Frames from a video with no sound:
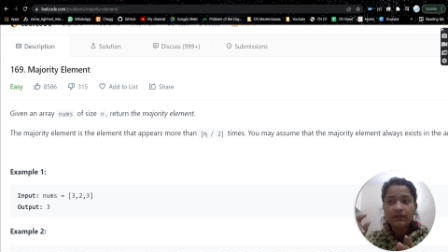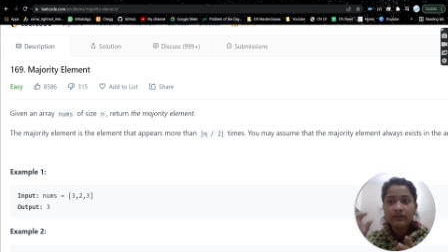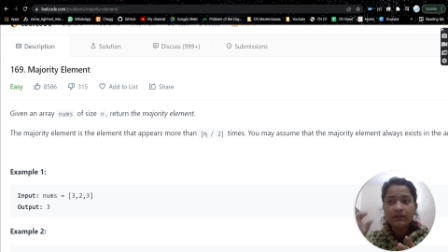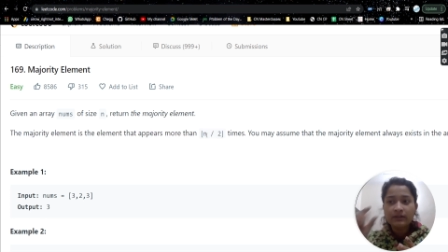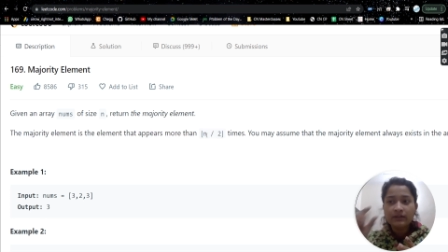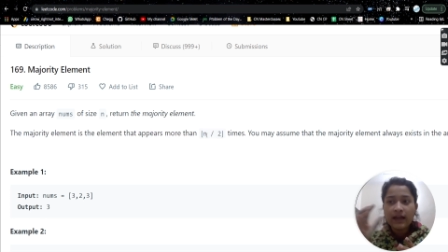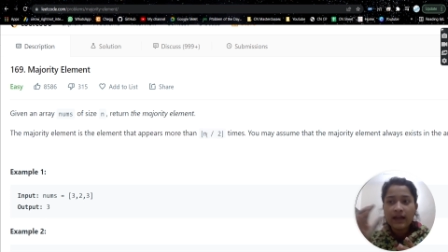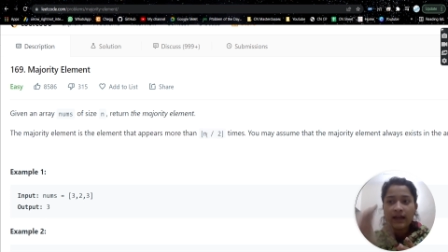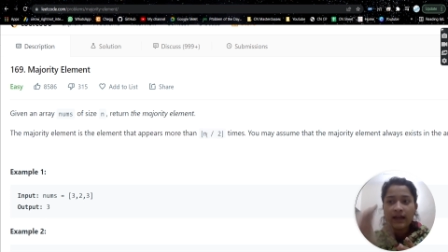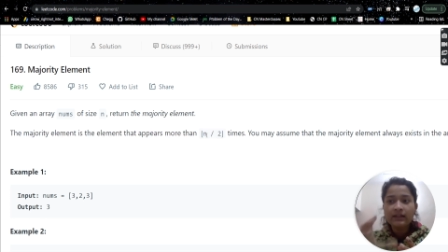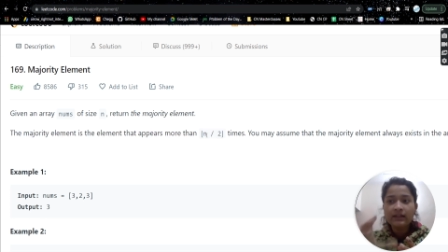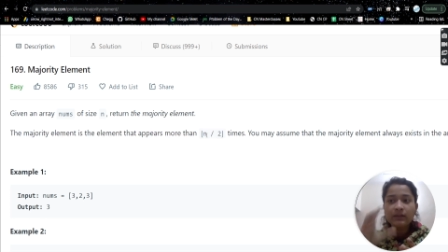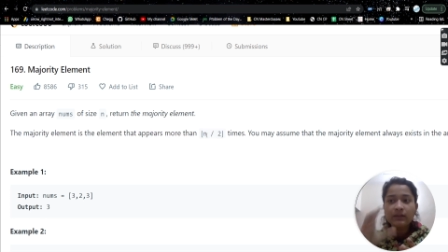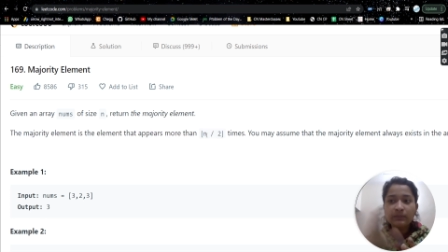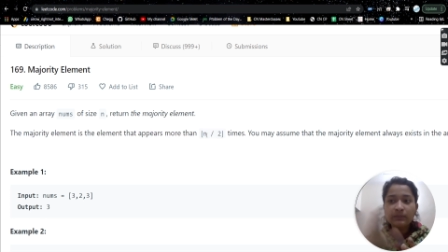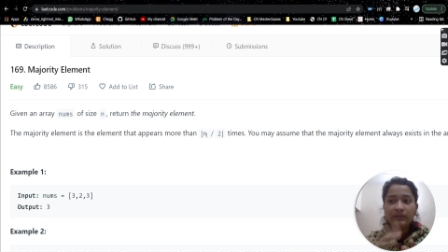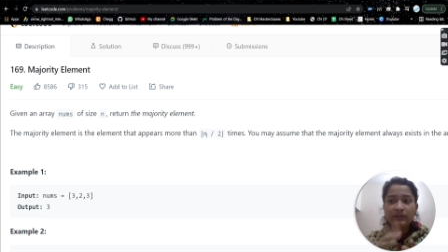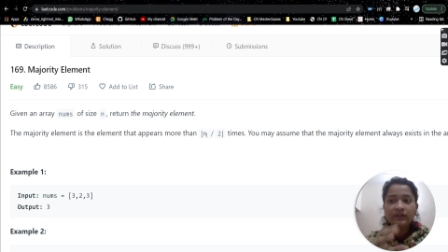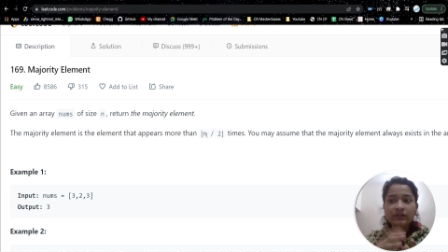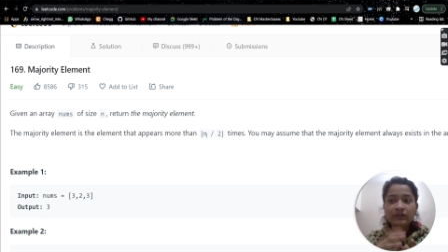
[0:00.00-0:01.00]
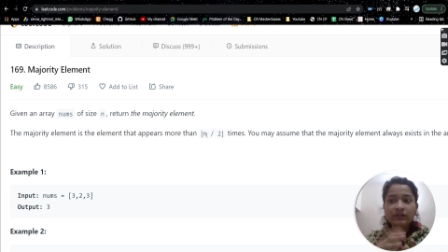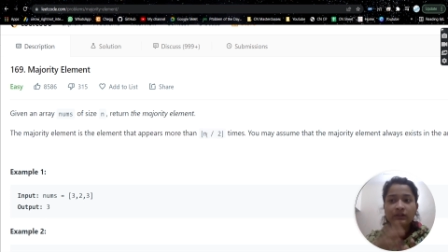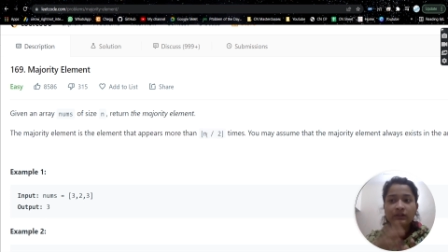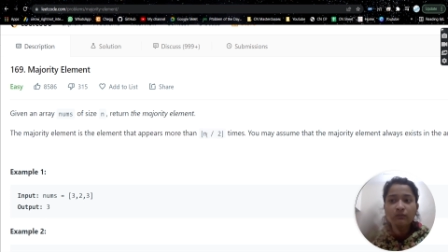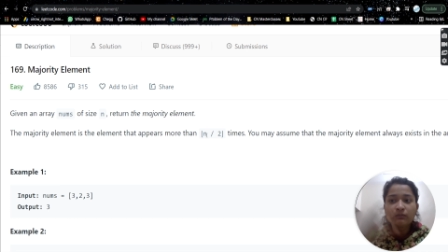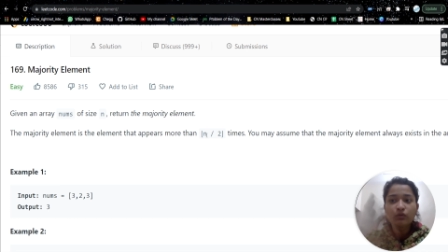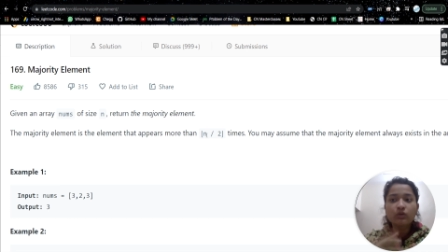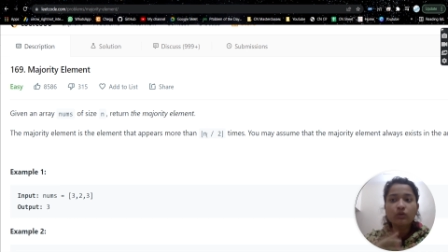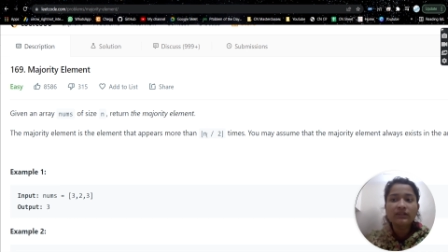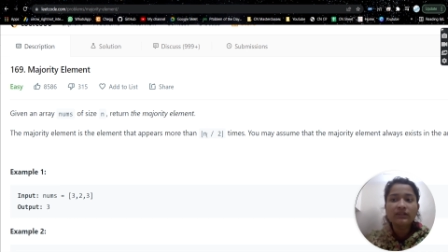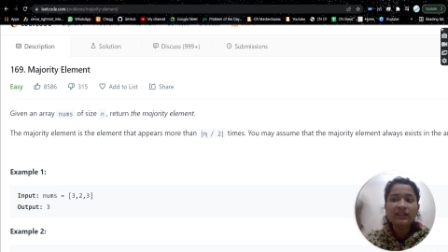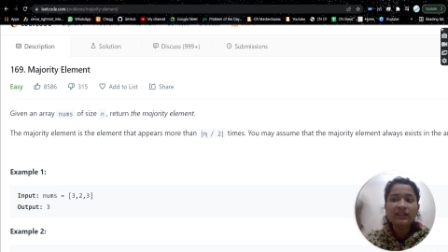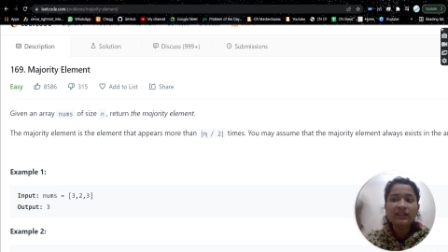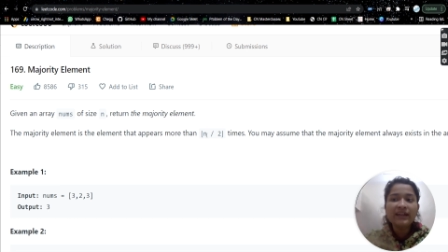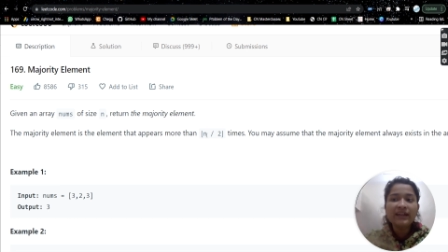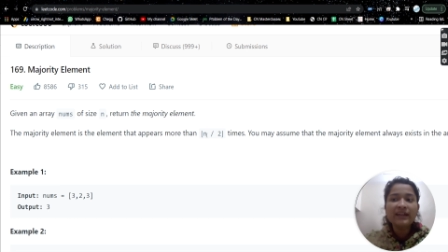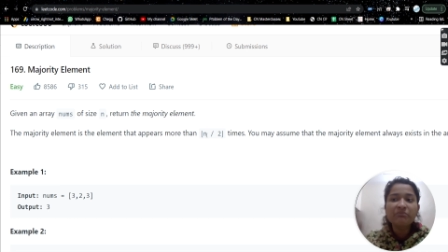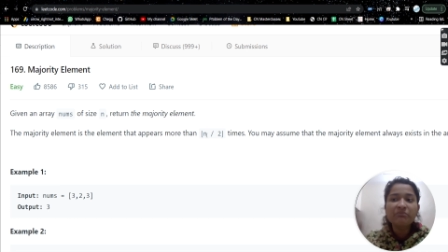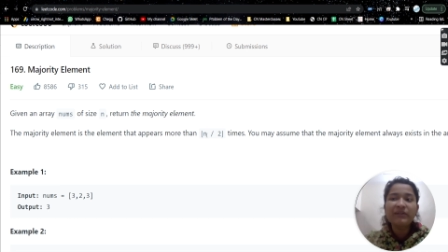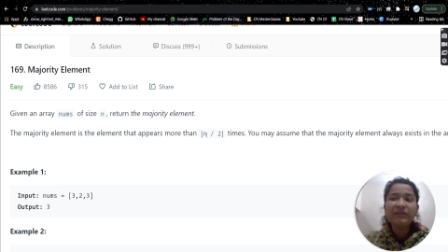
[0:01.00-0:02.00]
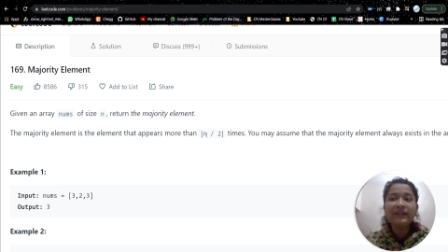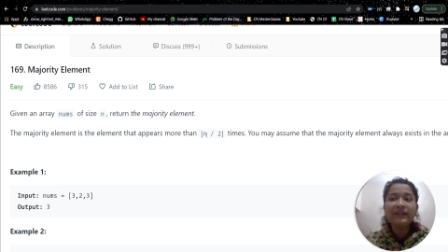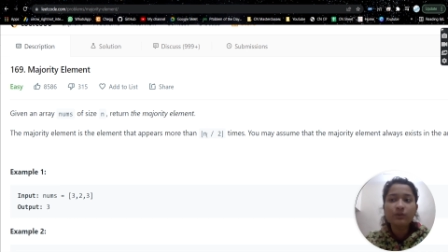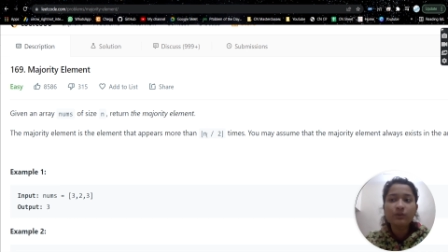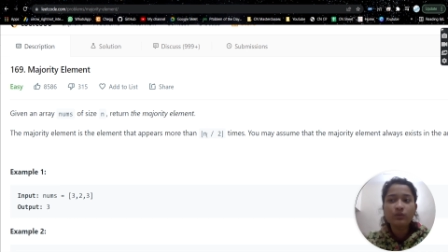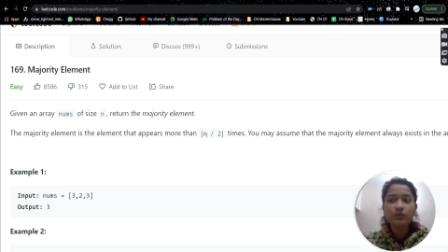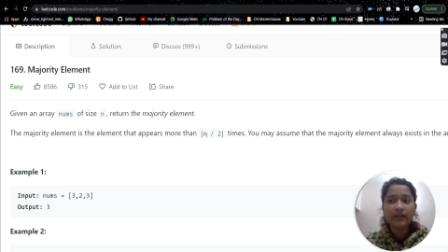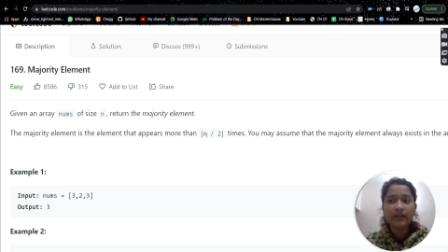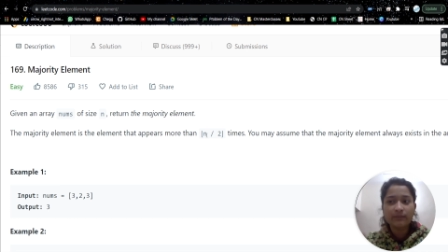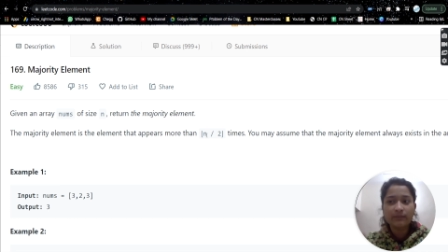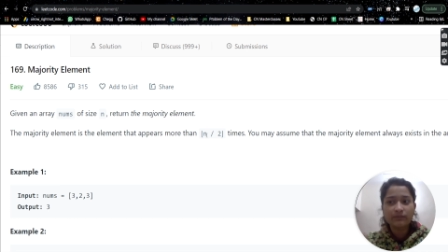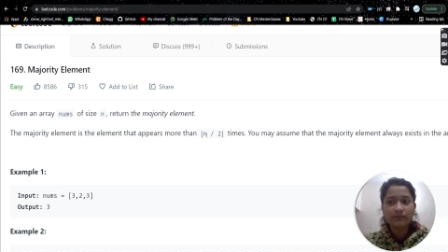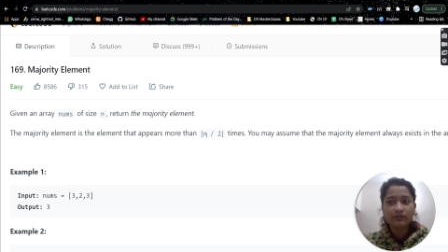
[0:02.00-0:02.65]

that appears more than n by 2 times,